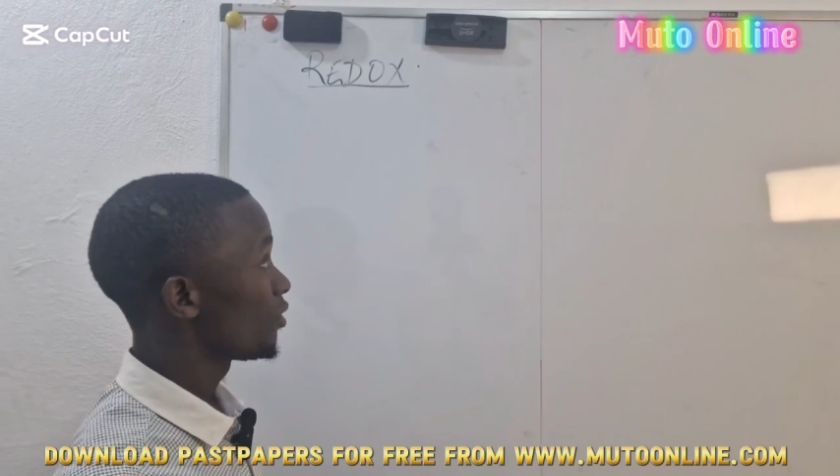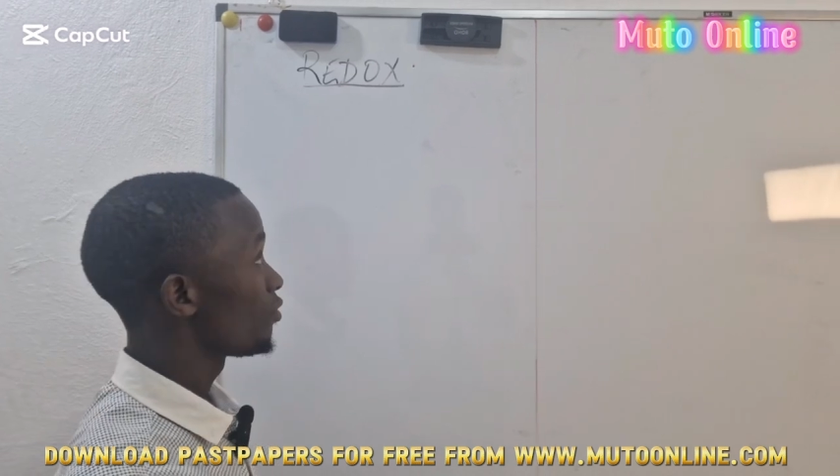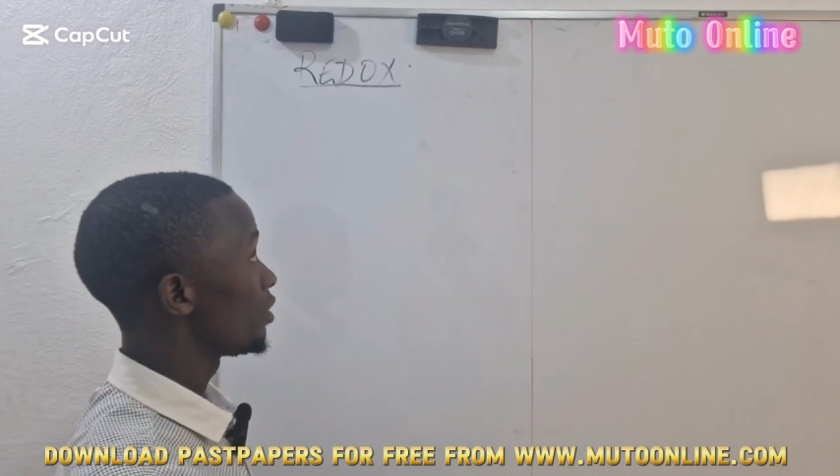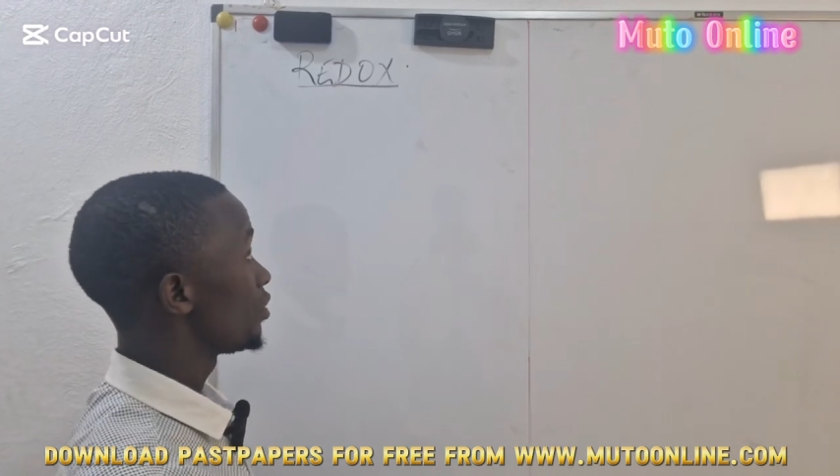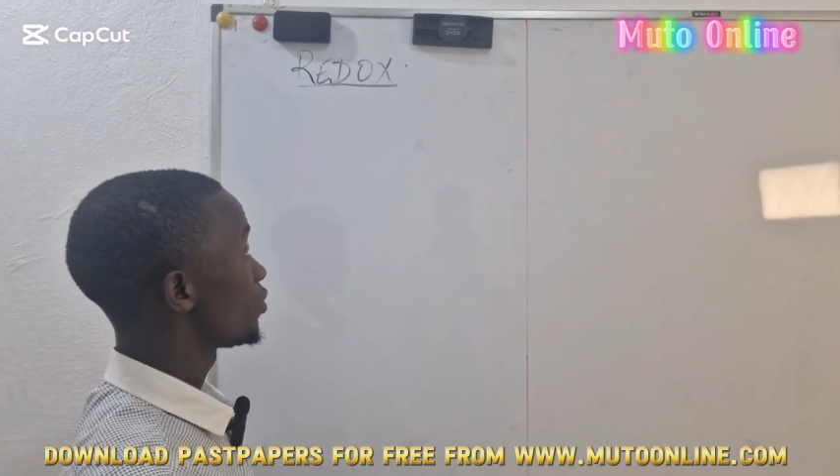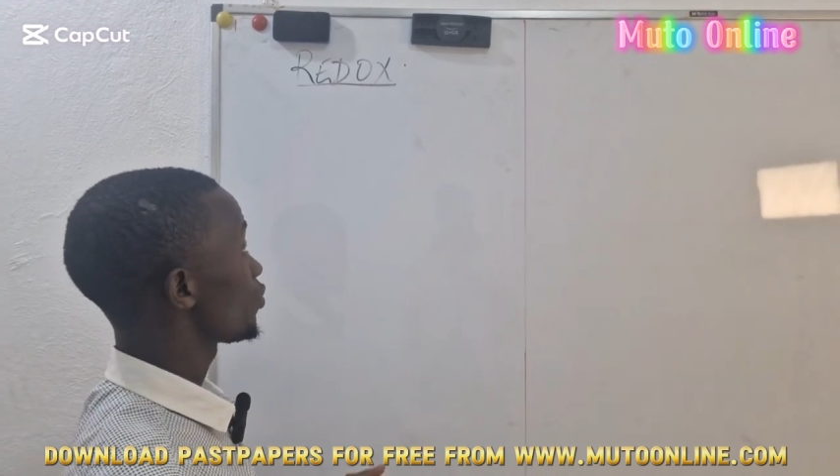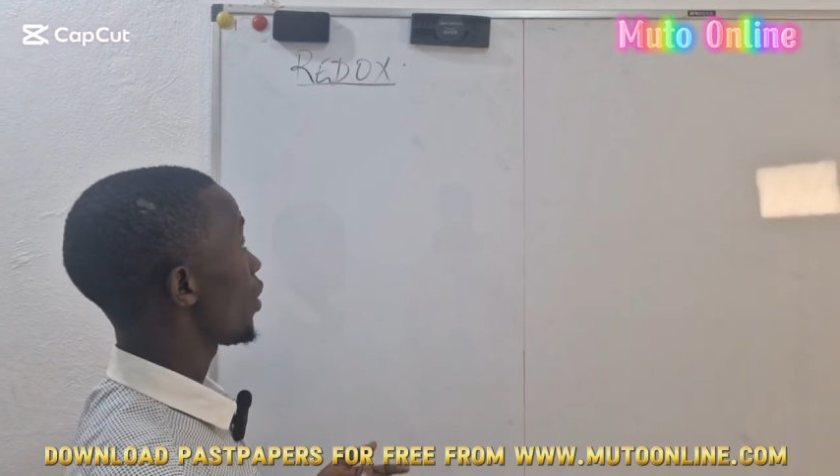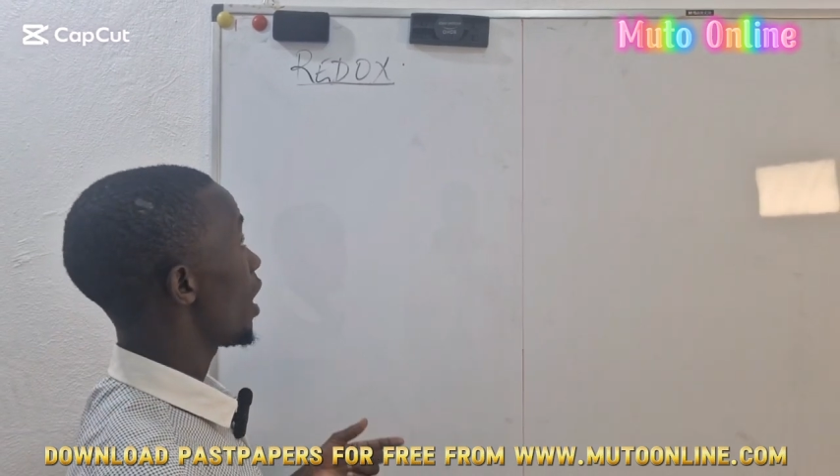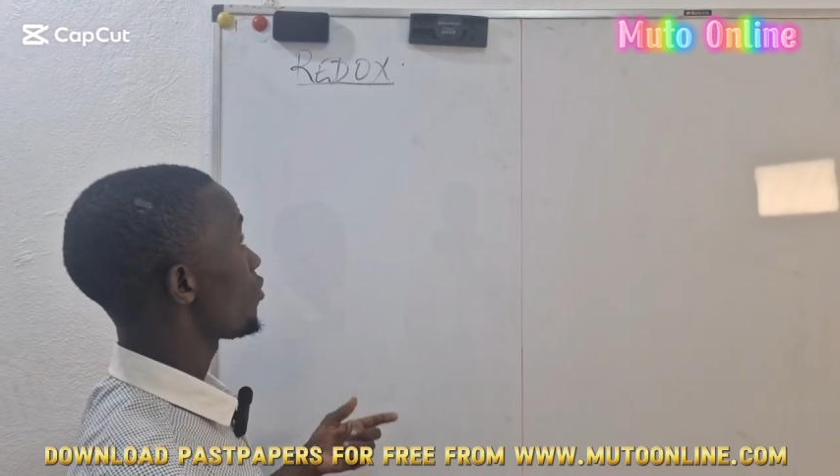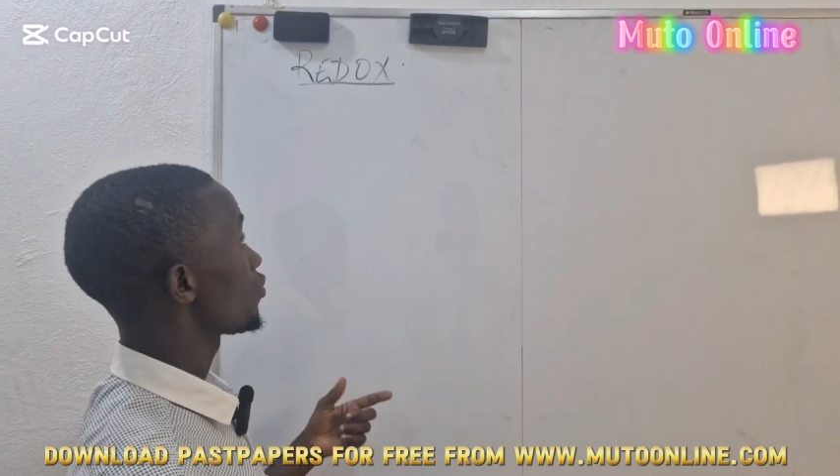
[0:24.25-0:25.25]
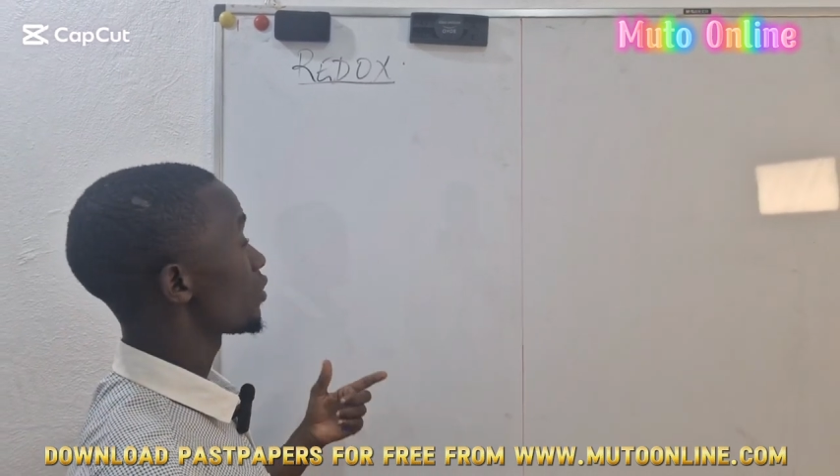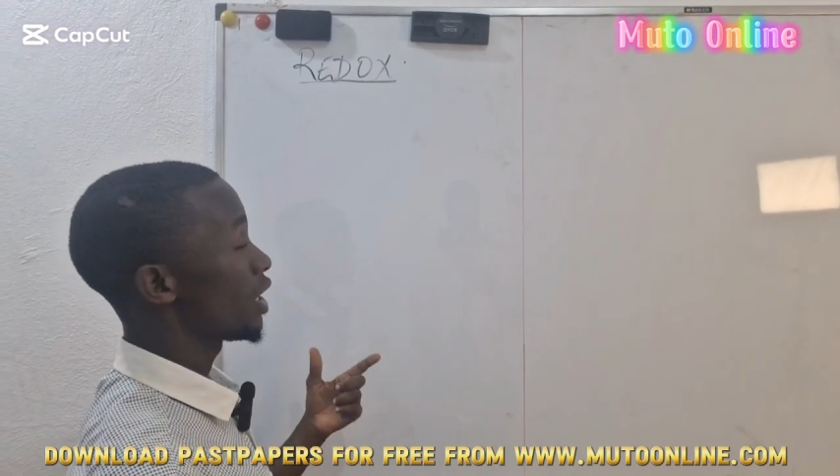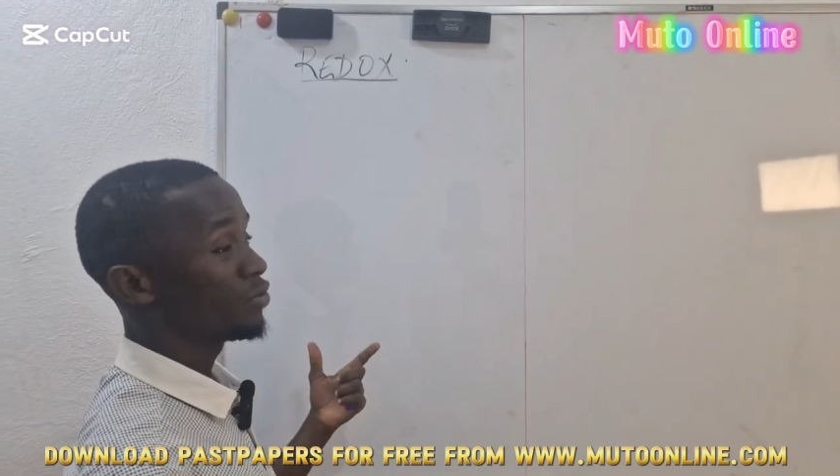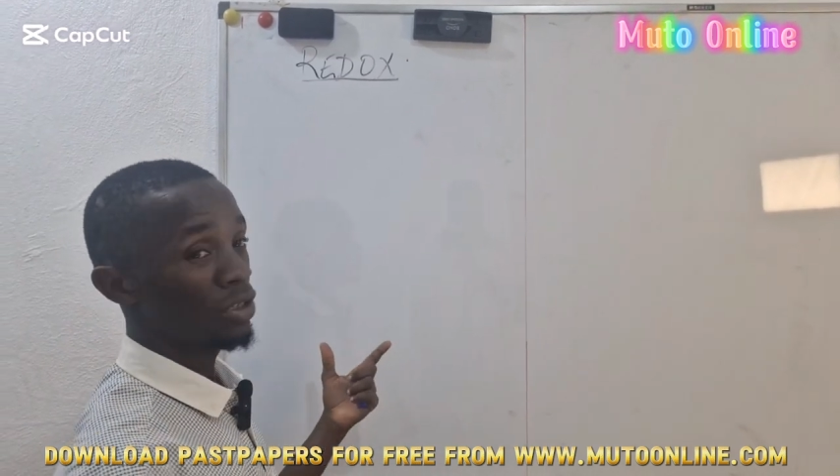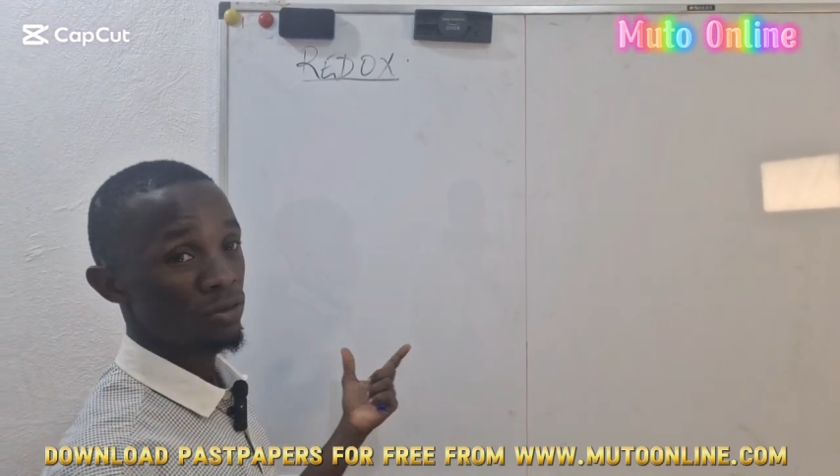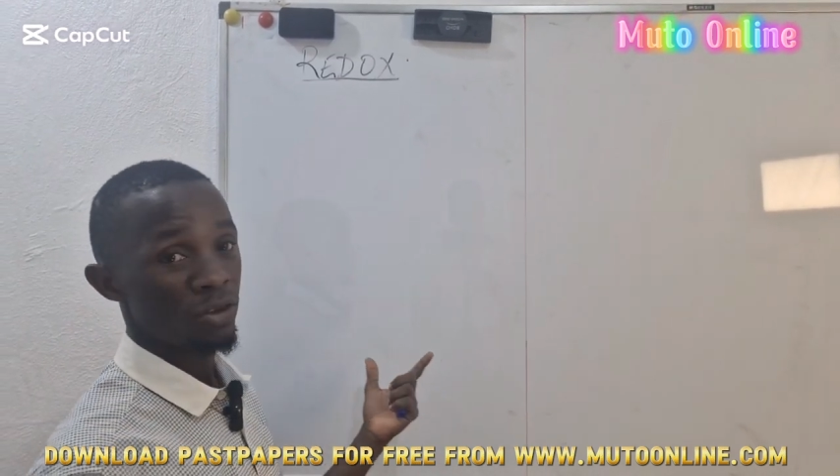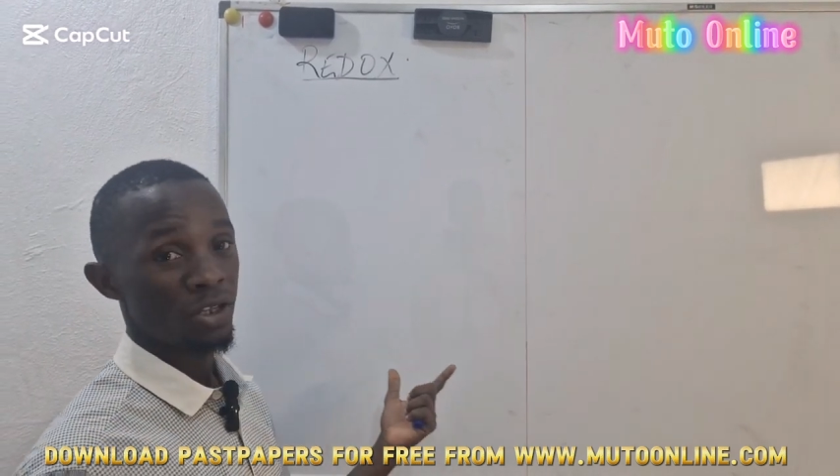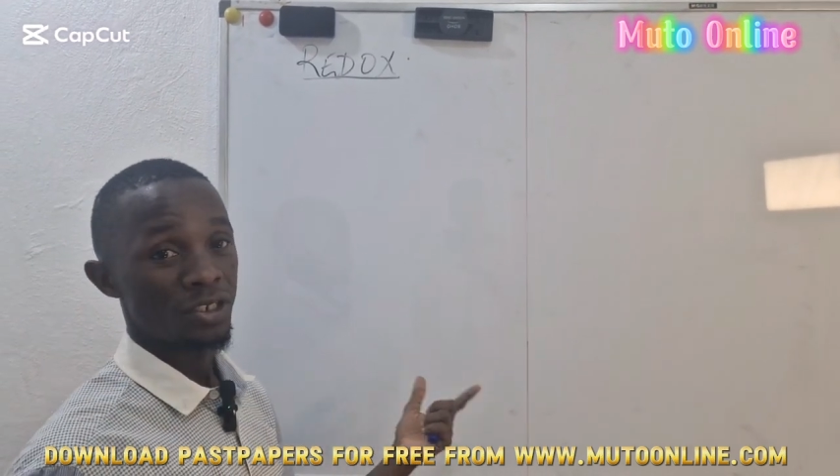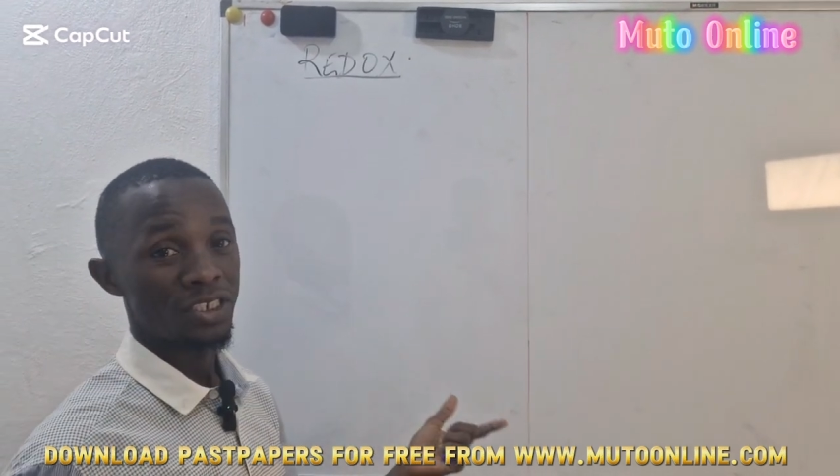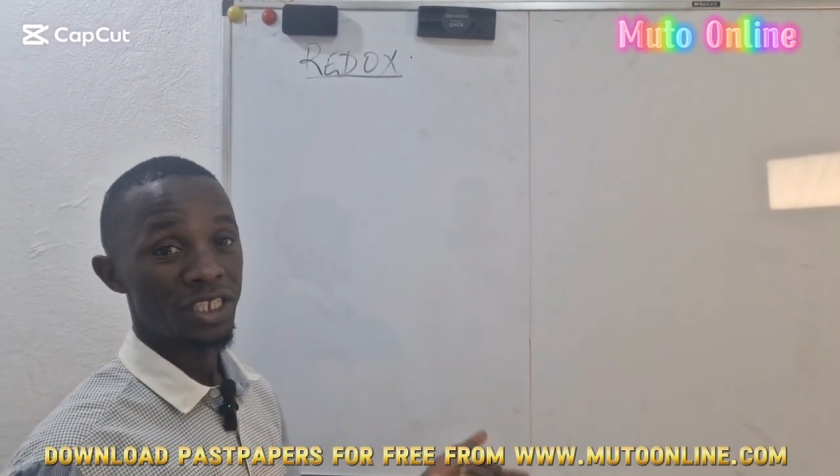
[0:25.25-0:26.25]
we saw how to calculate for
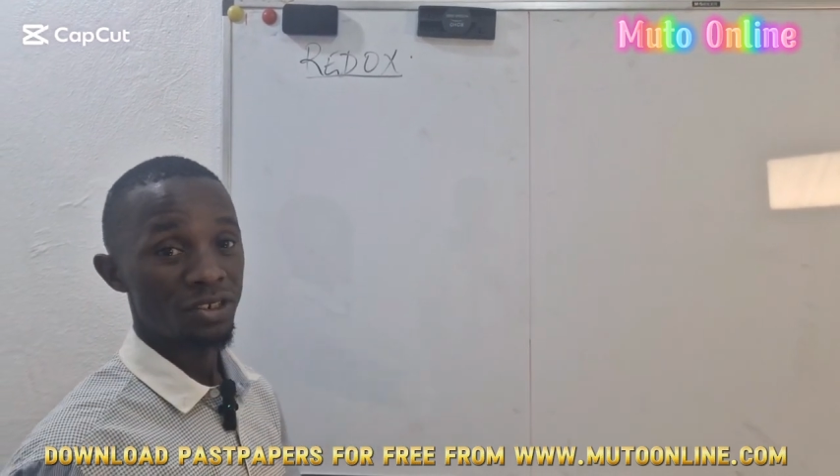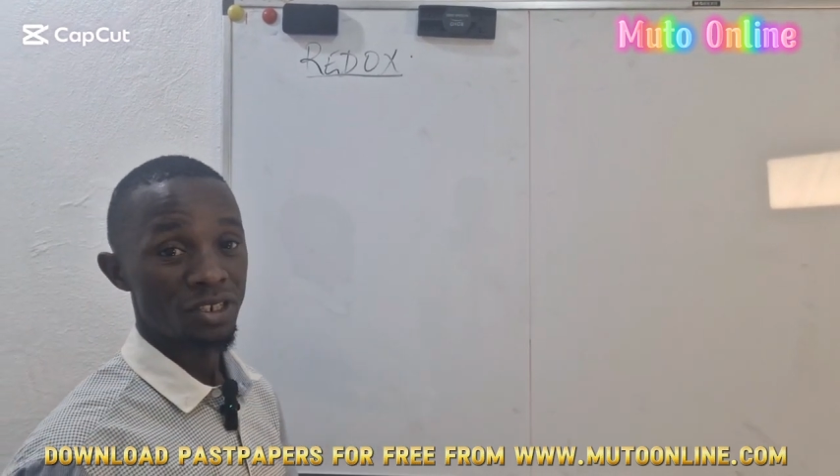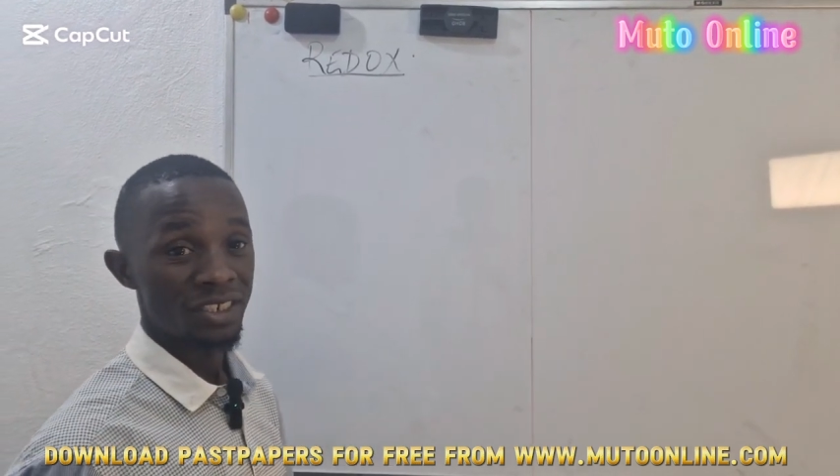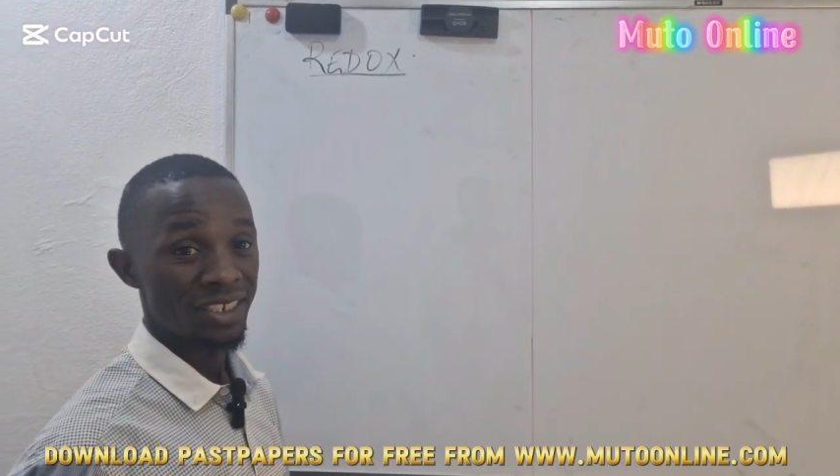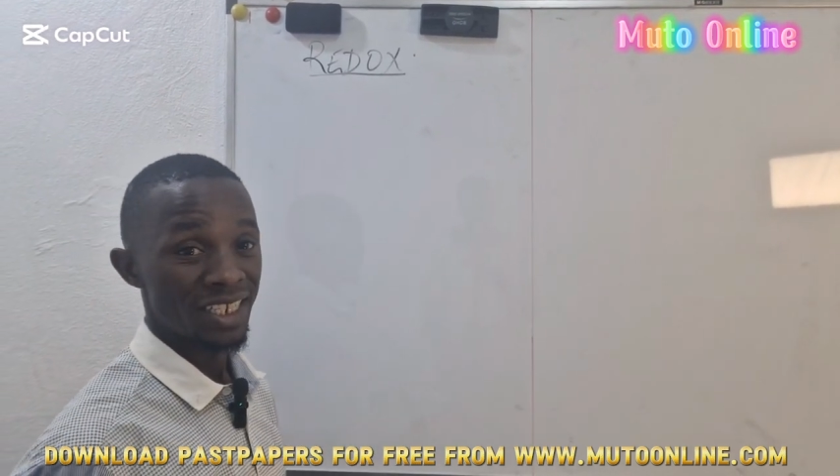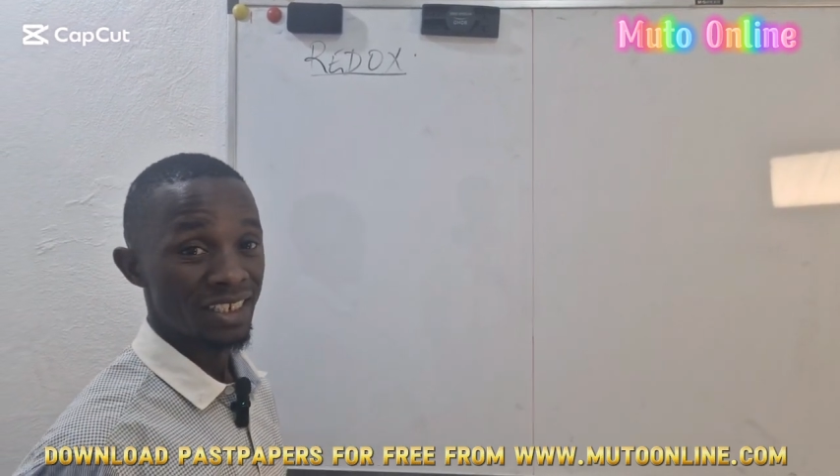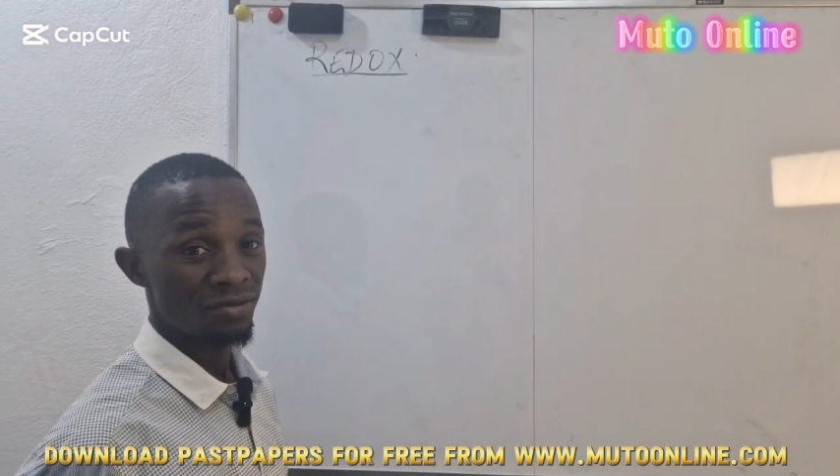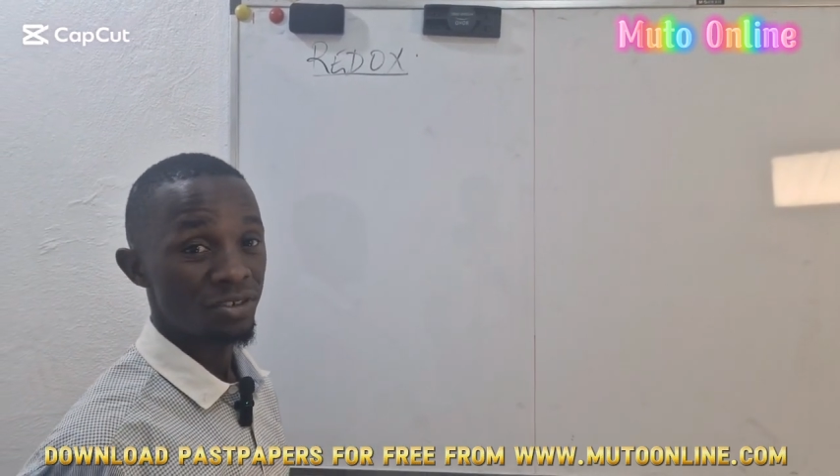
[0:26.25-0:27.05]
the oxidation states,